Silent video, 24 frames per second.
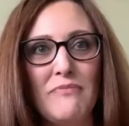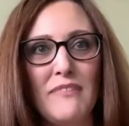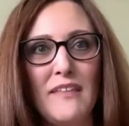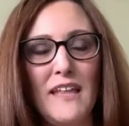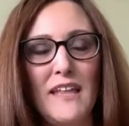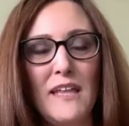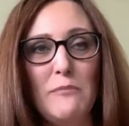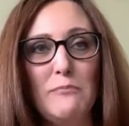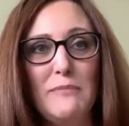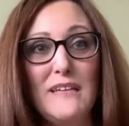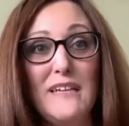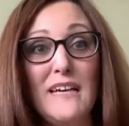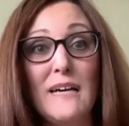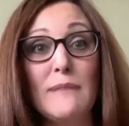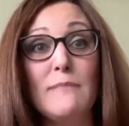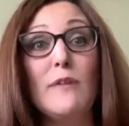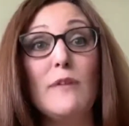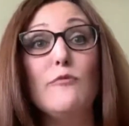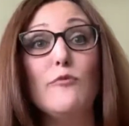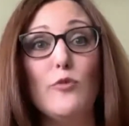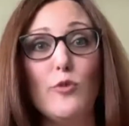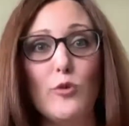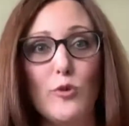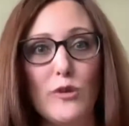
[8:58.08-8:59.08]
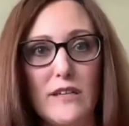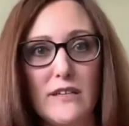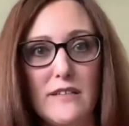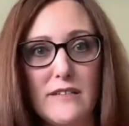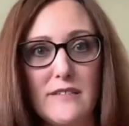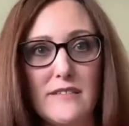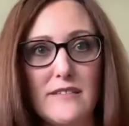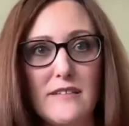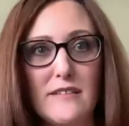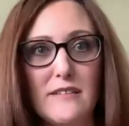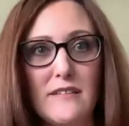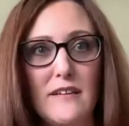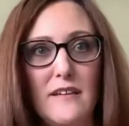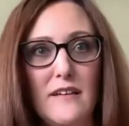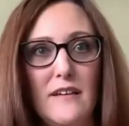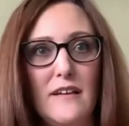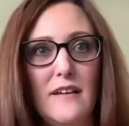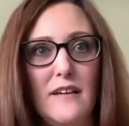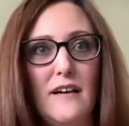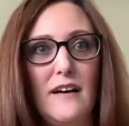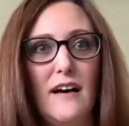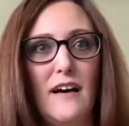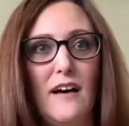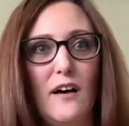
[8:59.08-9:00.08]
become a voice
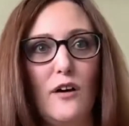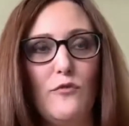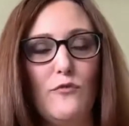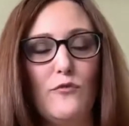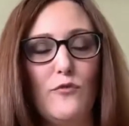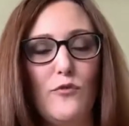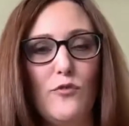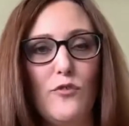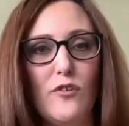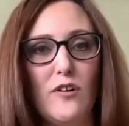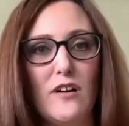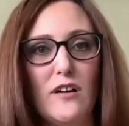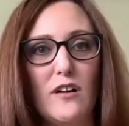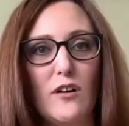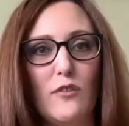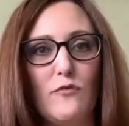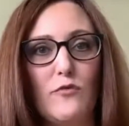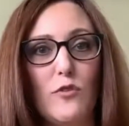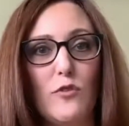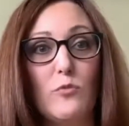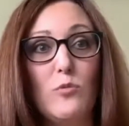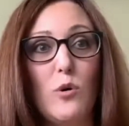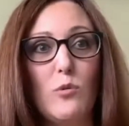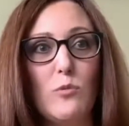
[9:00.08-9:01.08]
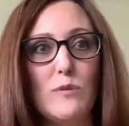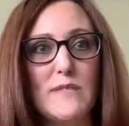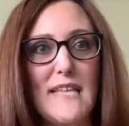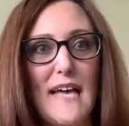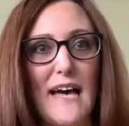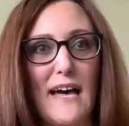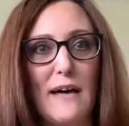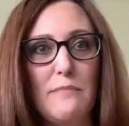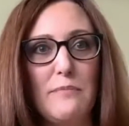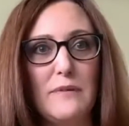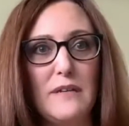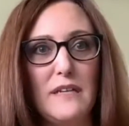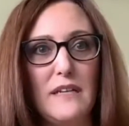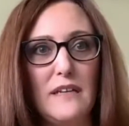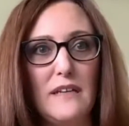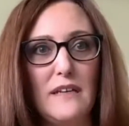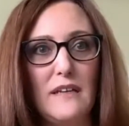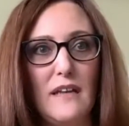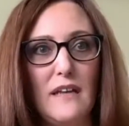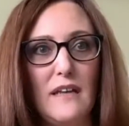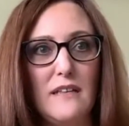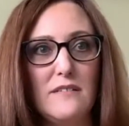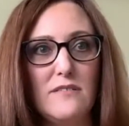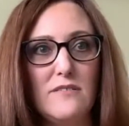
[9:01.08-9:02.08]
for what was happening
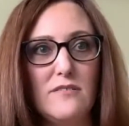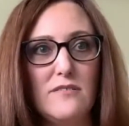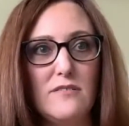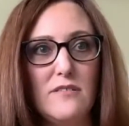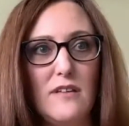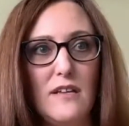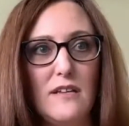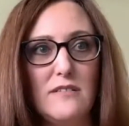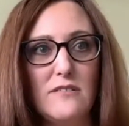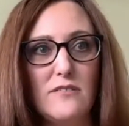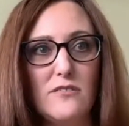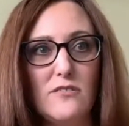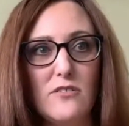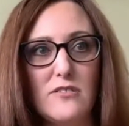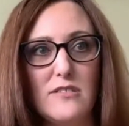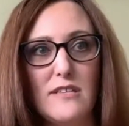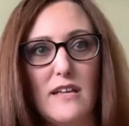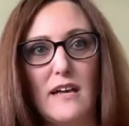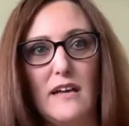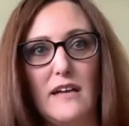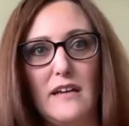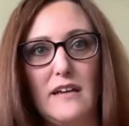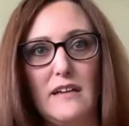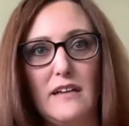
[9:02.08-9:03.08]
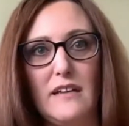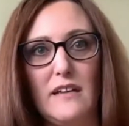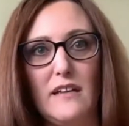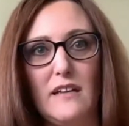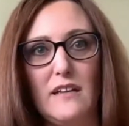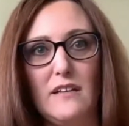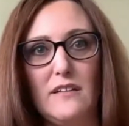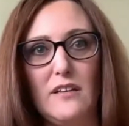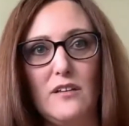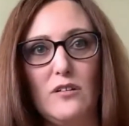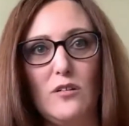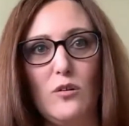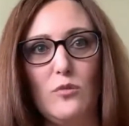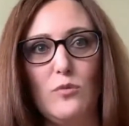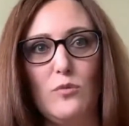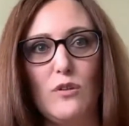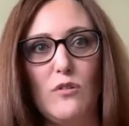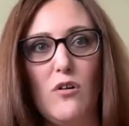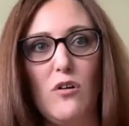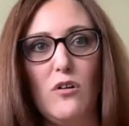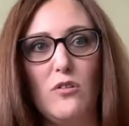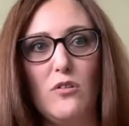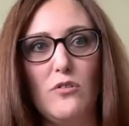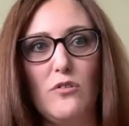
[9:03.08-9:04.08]
in society, with
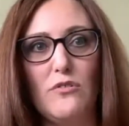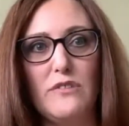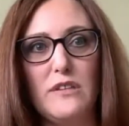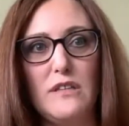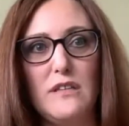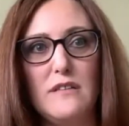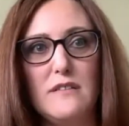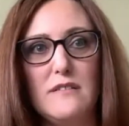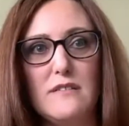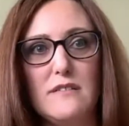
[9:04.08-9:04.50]
all of these